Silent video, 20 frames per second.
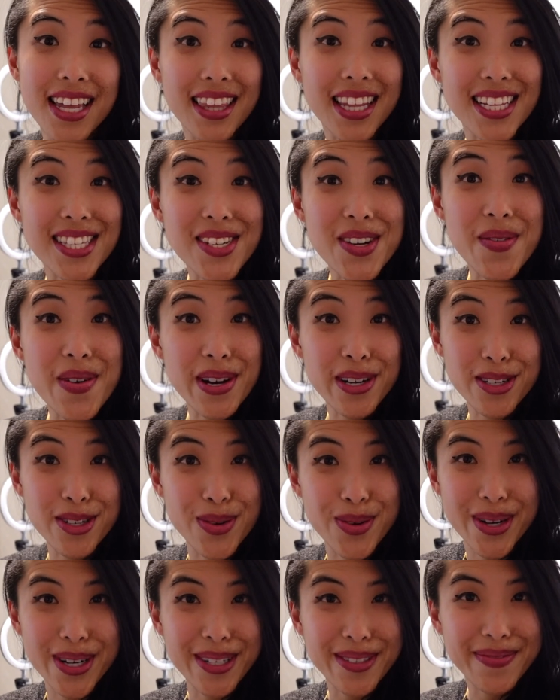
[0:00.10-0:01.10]
let's go on a
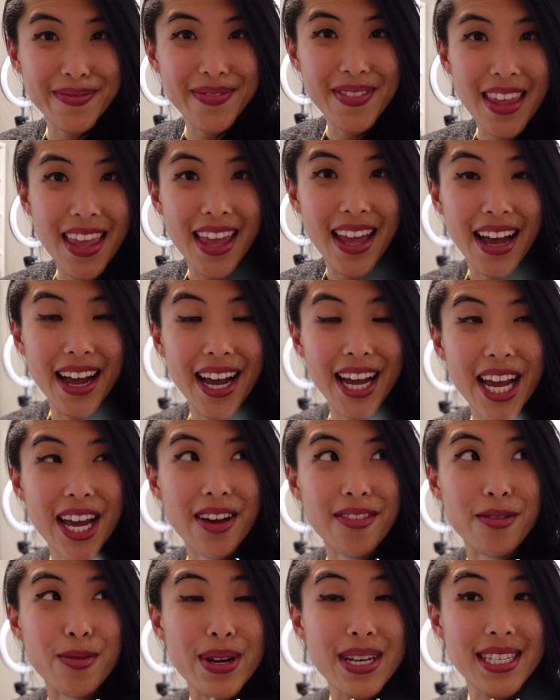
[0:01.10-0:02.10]
tour. I
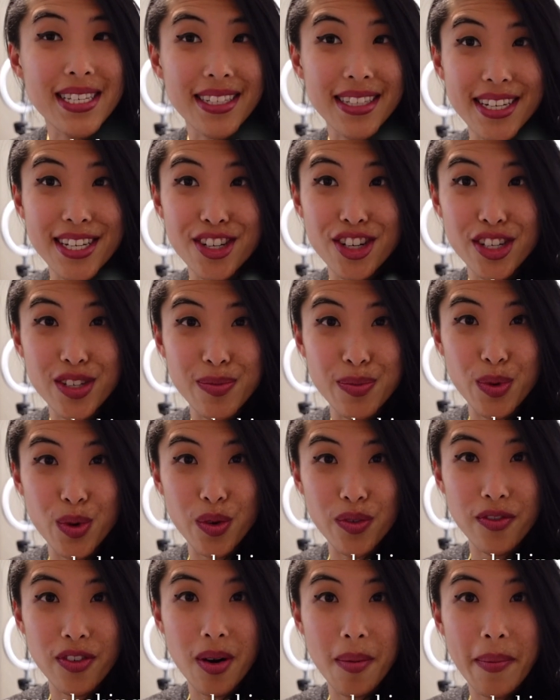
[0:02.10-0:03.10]
have recently just
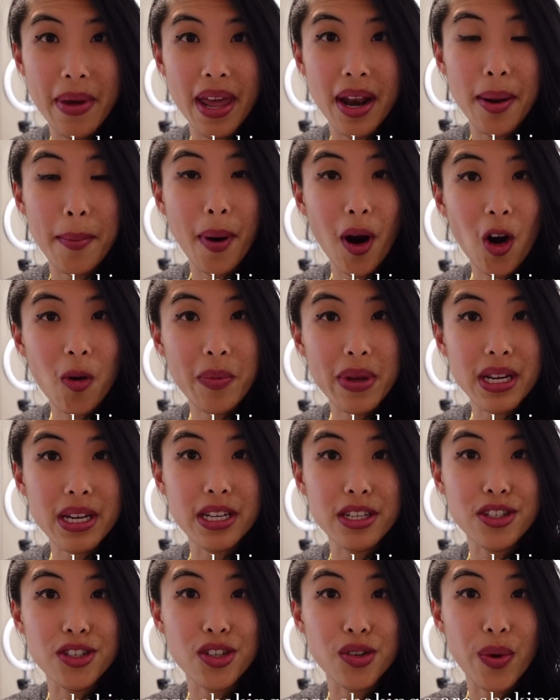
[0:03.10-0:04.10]
moved from an apartment
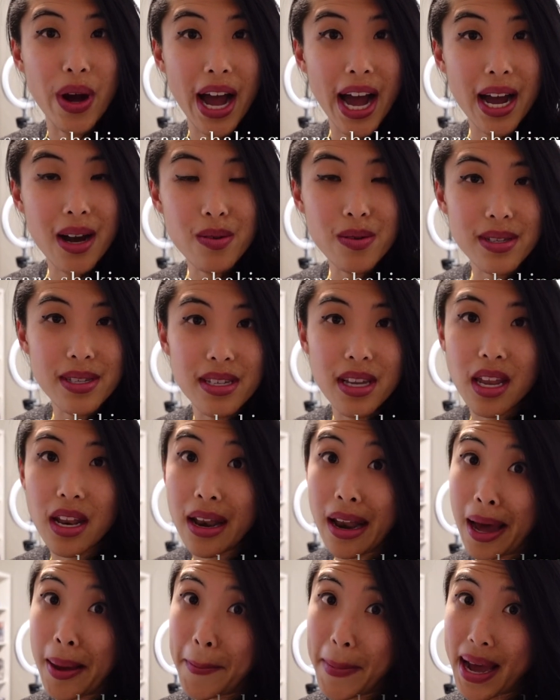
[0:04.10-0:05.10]
into a house,
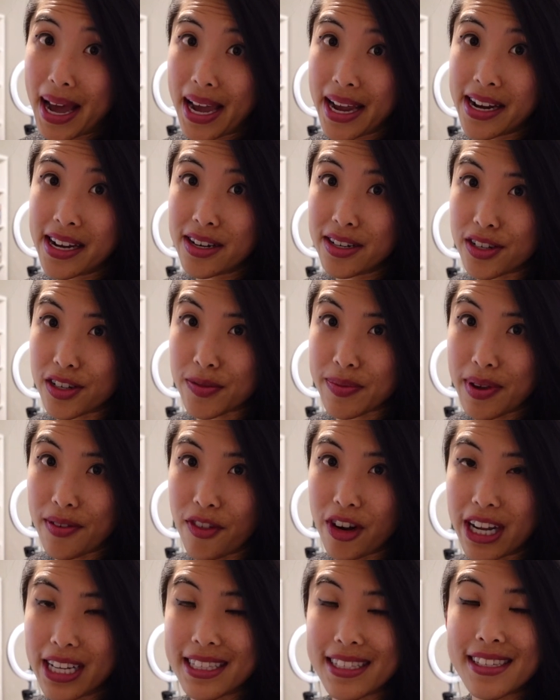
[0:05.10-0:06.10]
not mine, just my
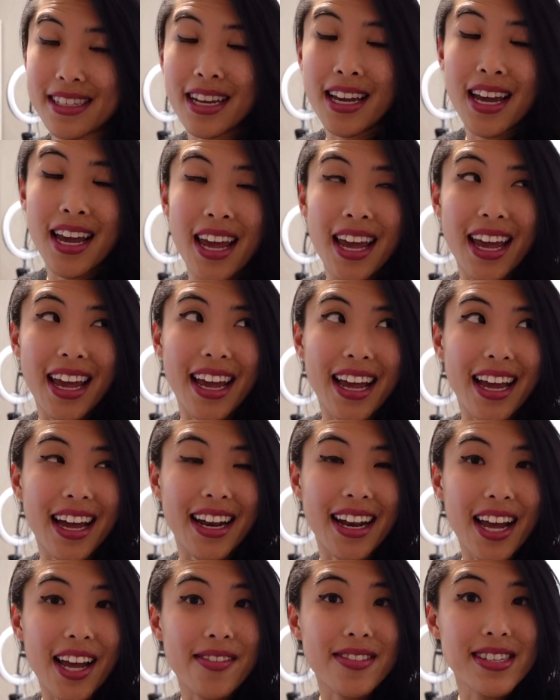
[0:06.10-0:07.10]
friend's,
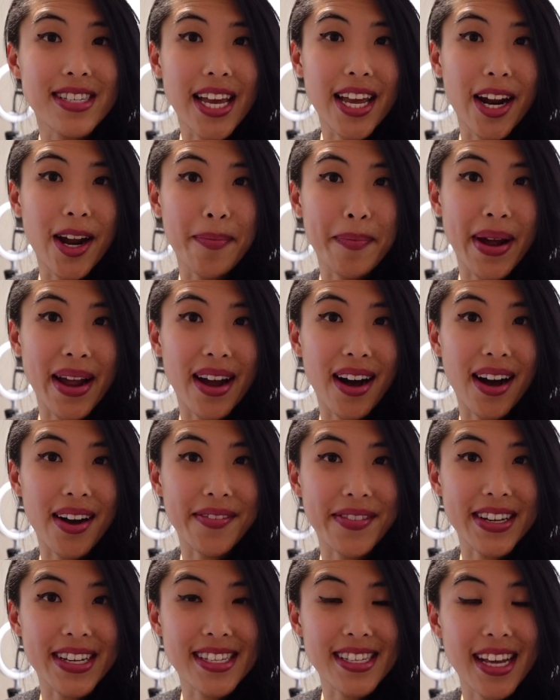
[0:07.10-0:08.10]
and I've set up my
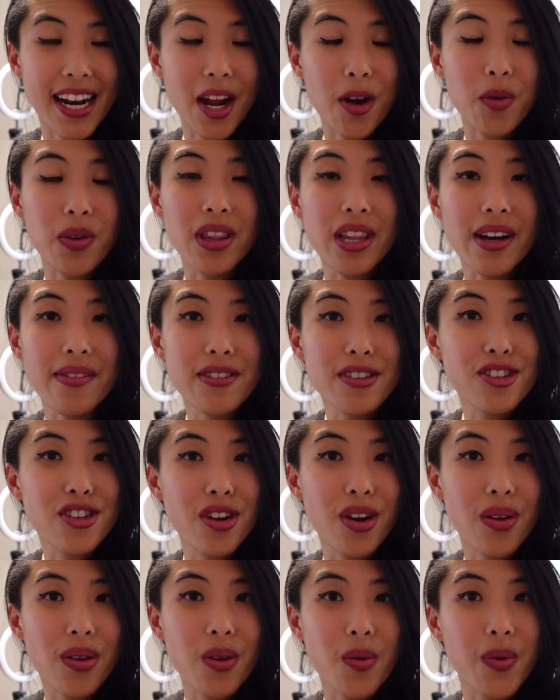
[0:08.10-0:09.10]
office and I would love to
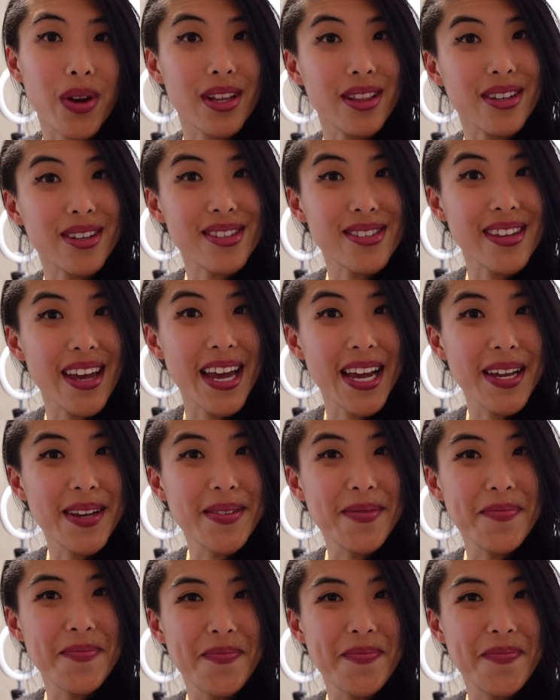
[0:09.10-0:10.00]
show you what it looks like.